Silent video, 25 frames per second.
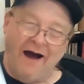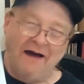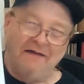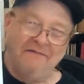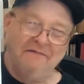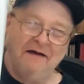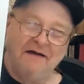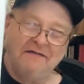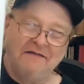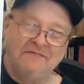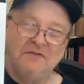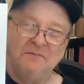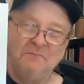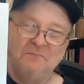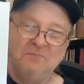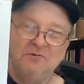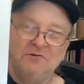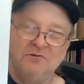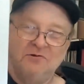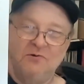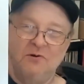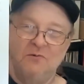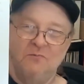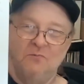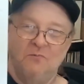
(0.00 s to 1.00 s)
liked the
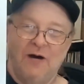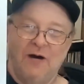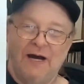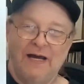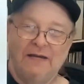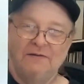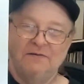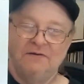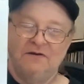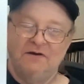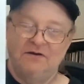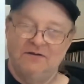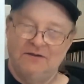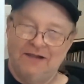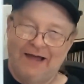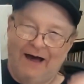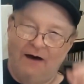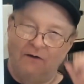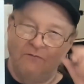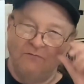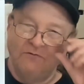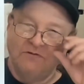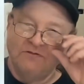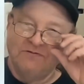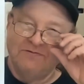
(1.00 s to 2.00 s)
blue and white
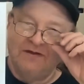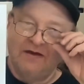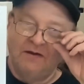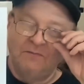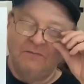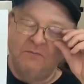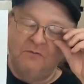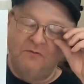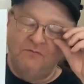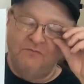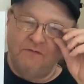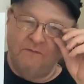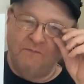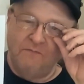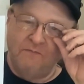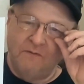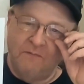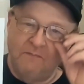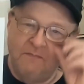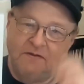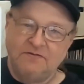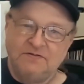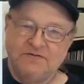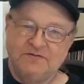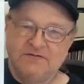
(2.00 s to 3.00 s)
Clouds label from the
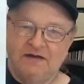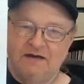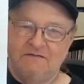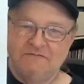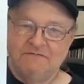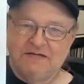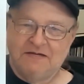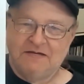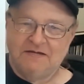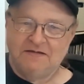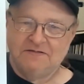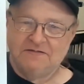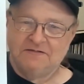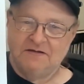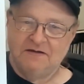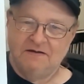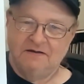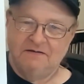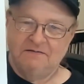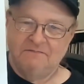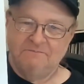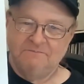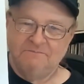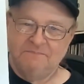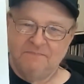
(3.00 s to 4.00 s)
mid-70s.
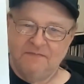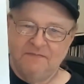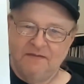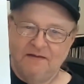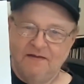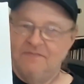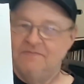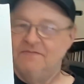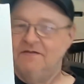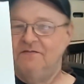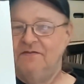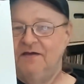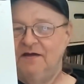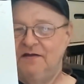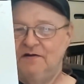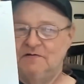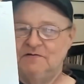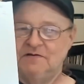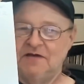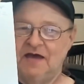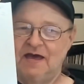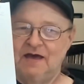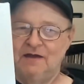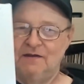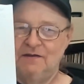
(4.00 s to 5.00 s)
The later
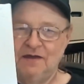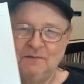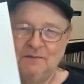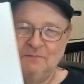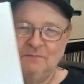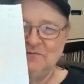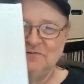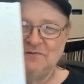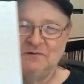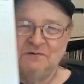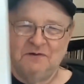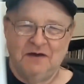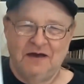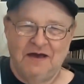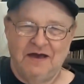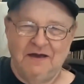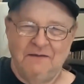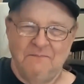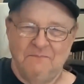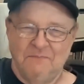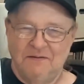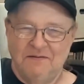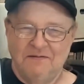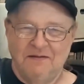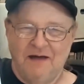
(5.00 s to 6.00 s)
tan label's okay,
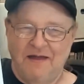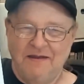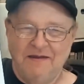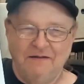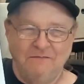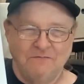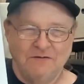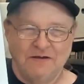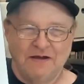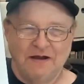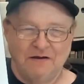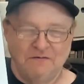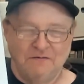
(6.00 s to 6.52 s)
but I never cared